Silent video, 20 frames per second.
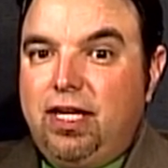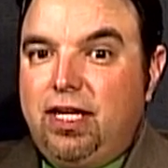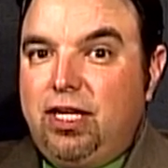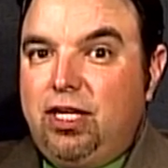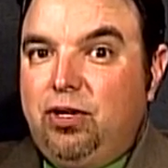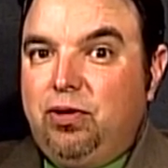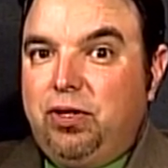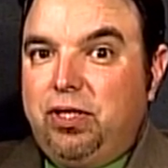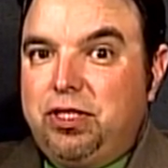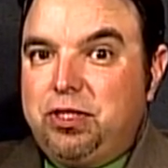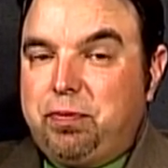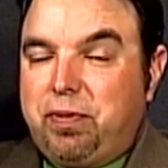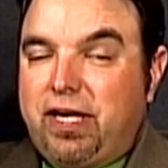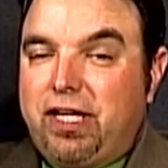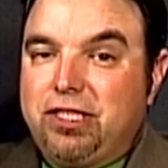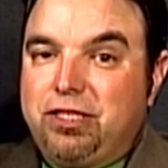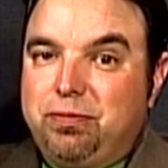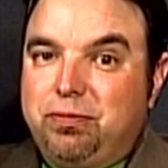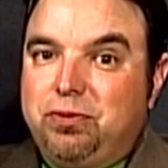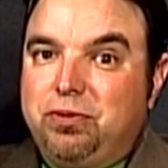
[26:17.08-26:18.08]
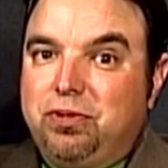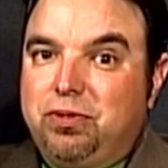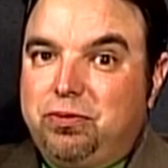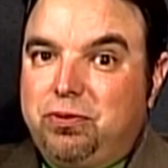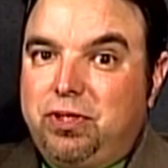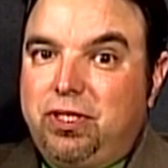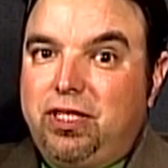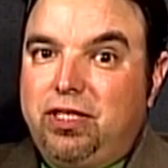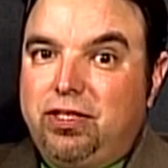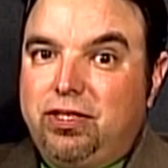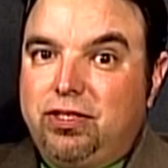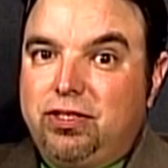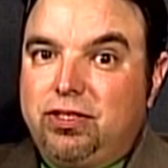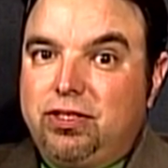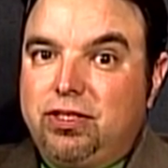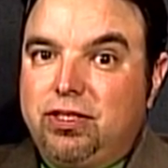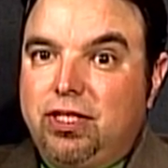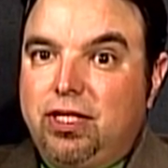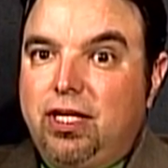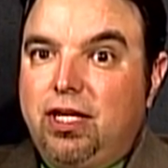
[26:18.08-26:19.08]
it is possible in 3
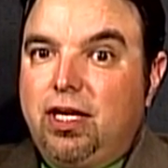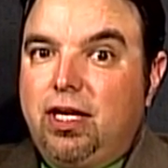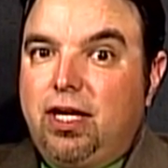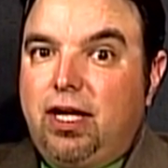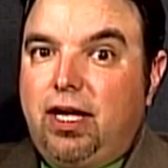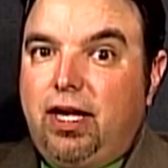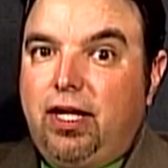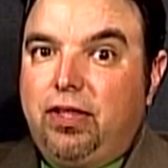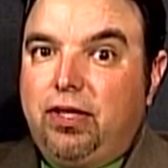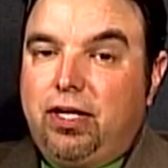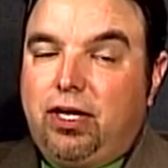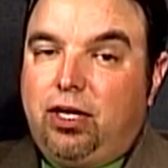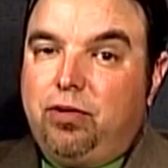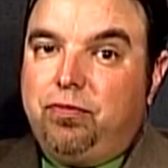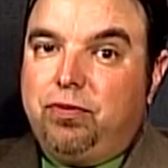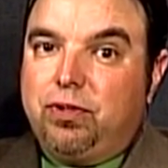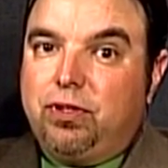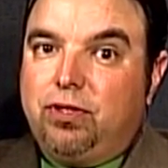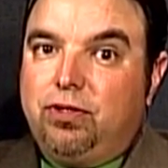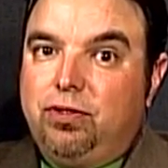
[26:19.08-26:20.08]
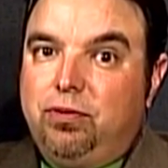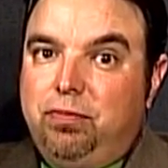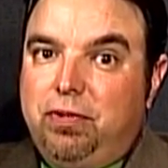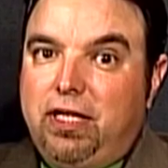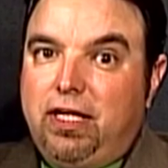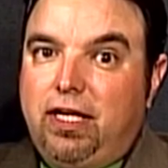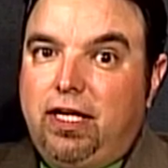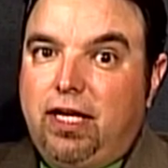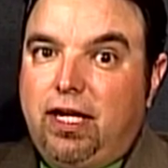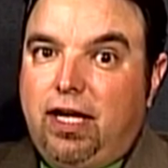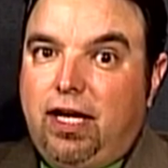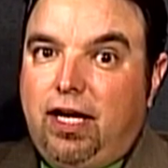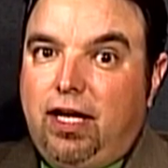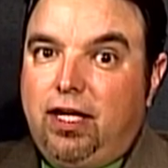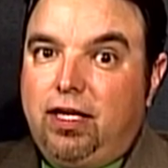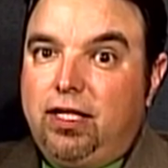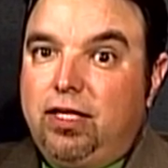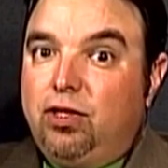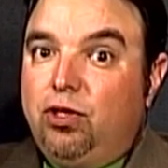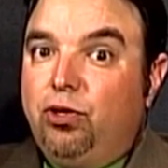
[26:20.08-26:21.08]
years that Hartford could be
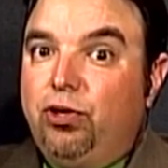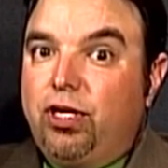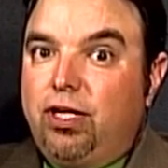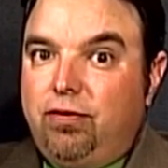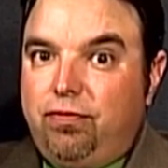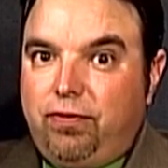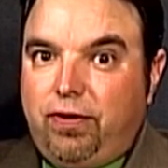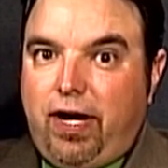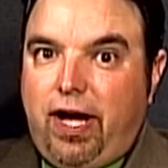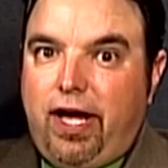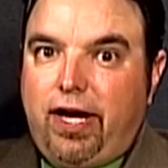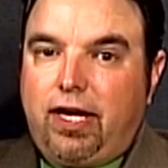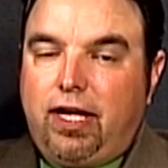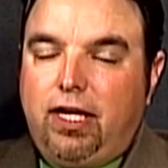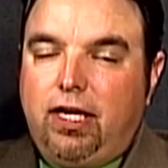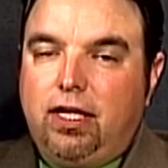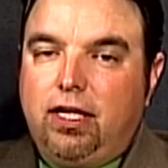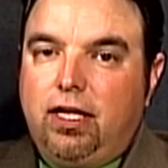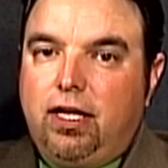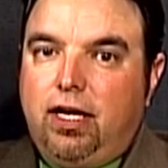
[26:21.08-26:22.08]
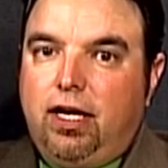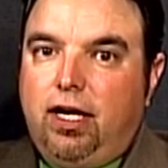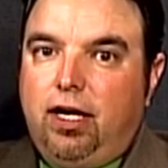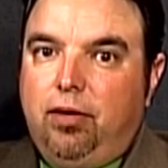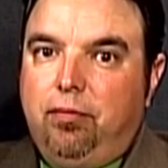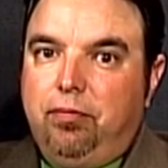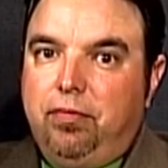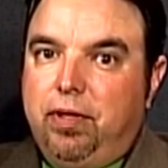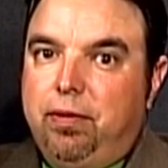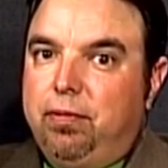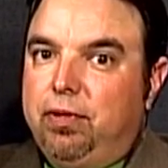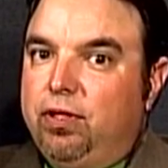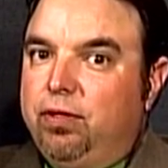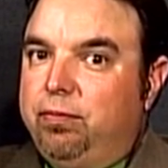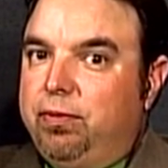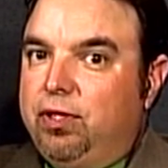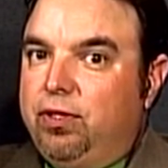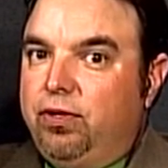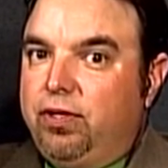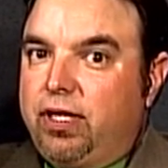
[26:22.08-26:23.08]
looking for hockey. Maybe they'll
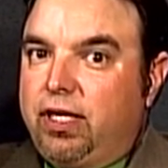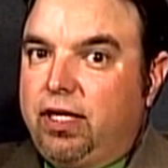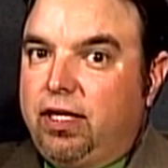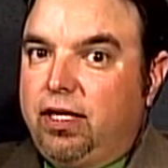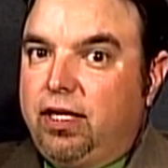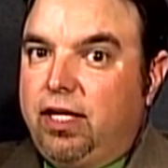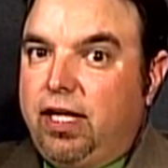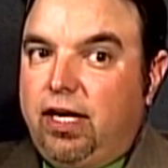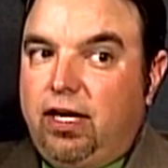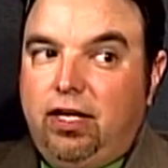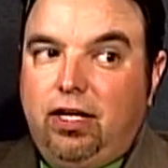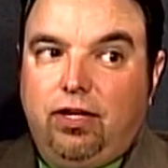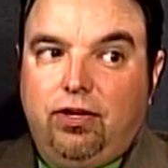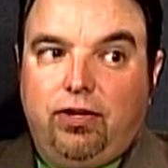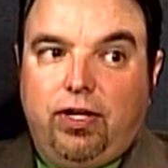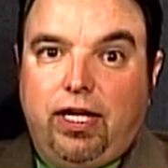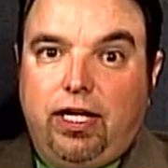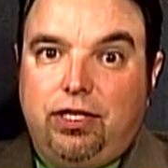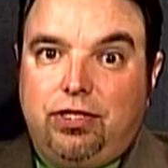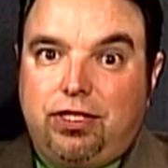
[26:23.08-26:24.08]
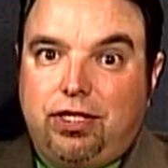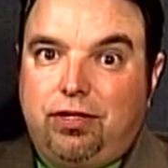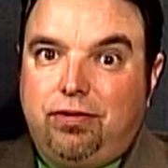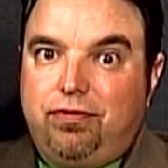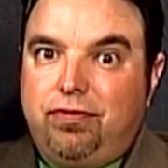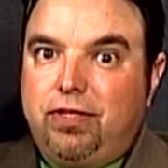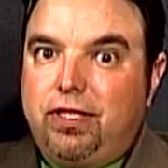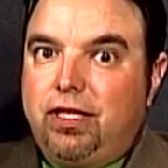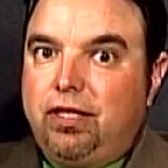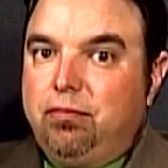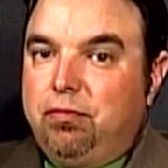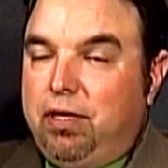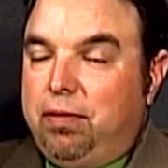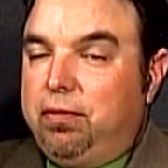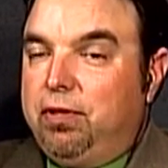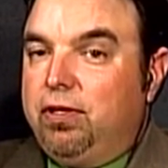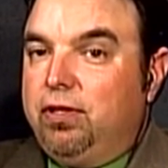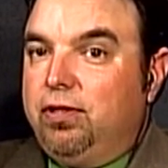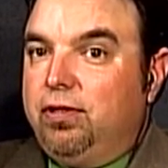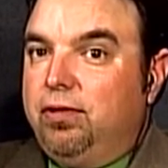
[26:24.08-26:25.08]
be looking at another AHL affiliate.
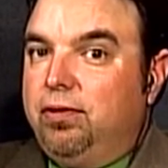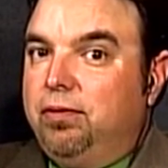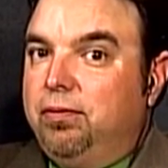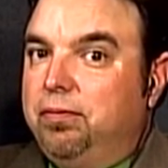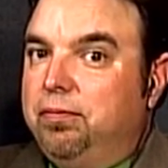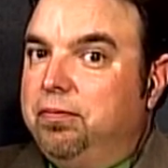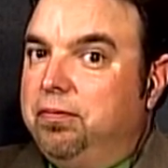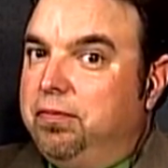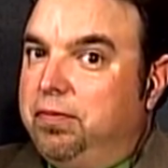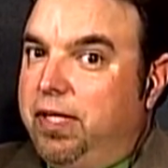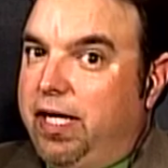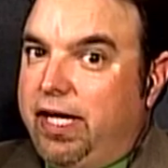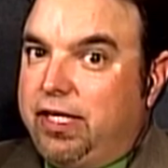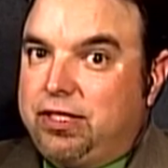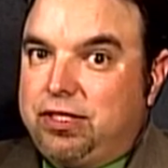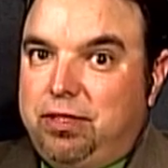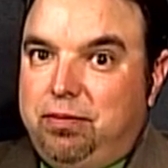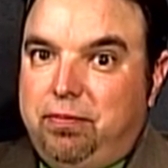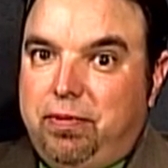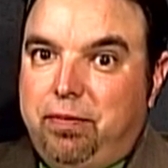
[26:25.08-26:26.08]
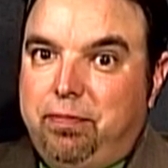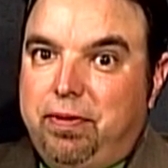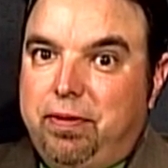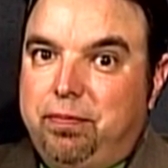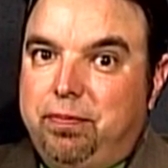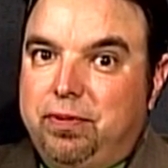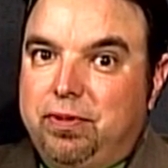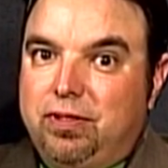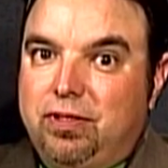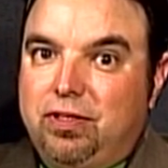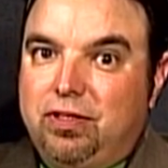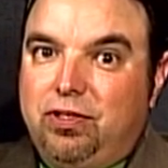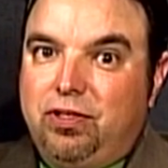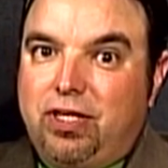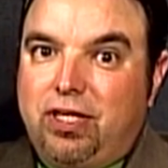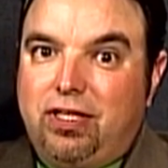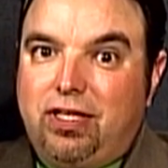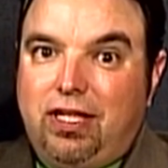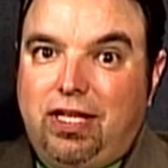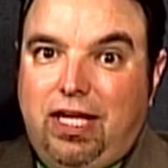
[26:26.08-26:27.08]
Maybe they'll actually bump up and
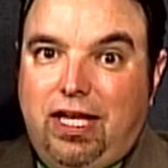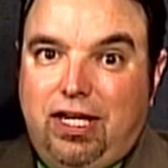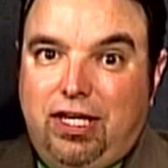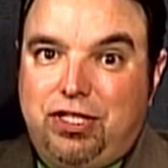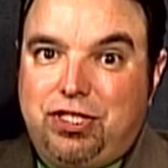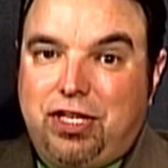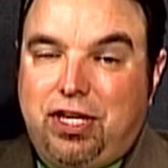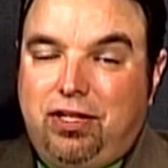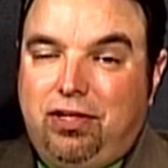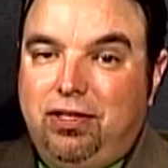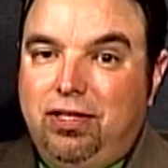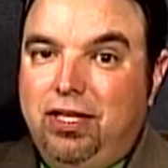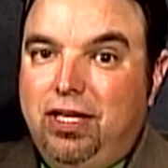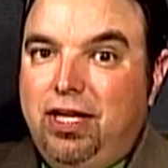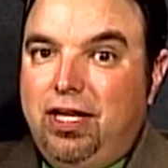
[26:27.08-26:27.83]
look into the NHL.